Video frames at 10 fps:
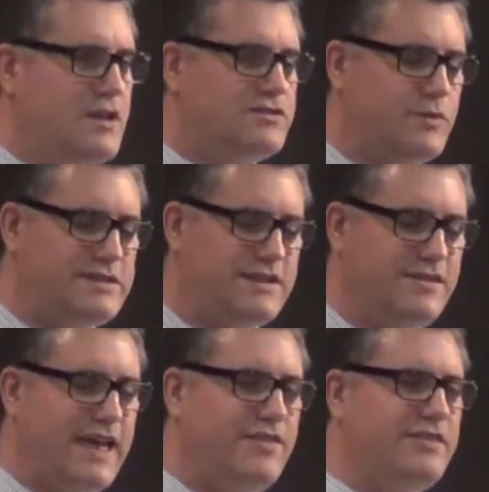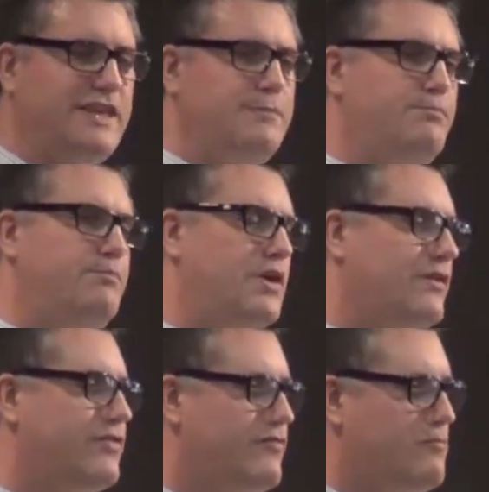So we see that the
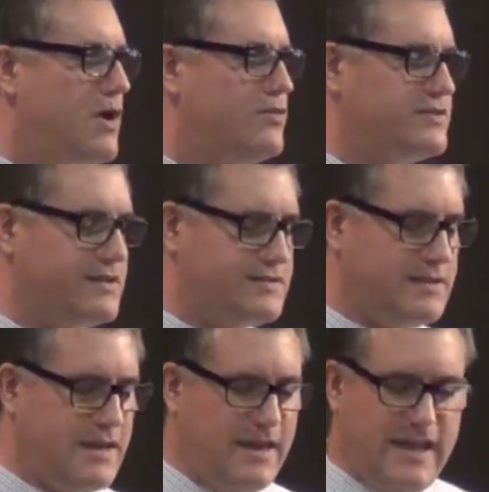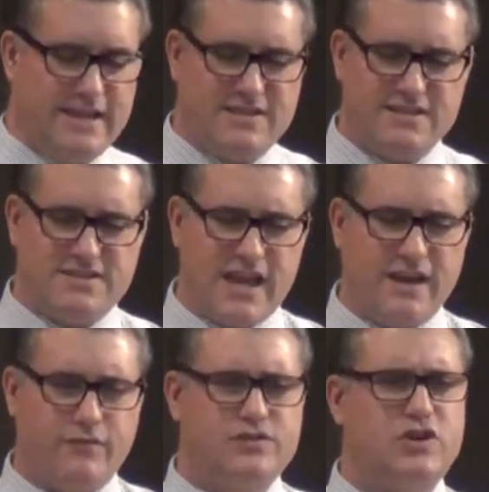birth of Moses is
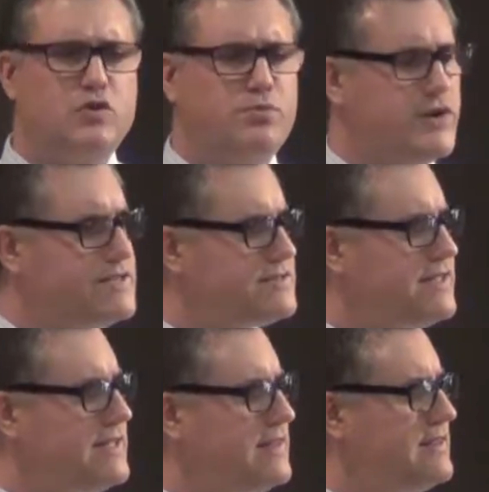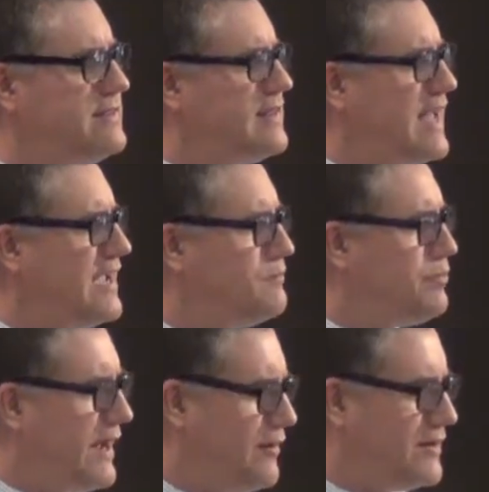inside of two priestly line
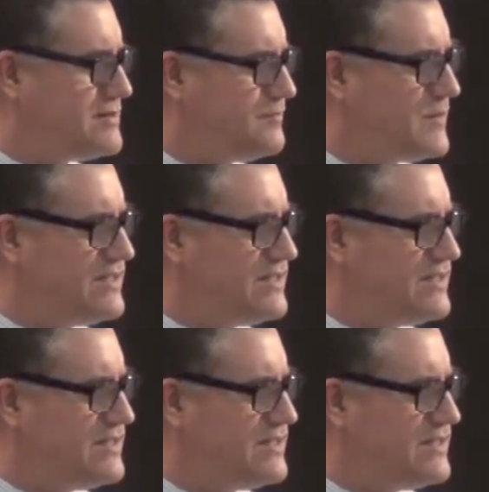parents.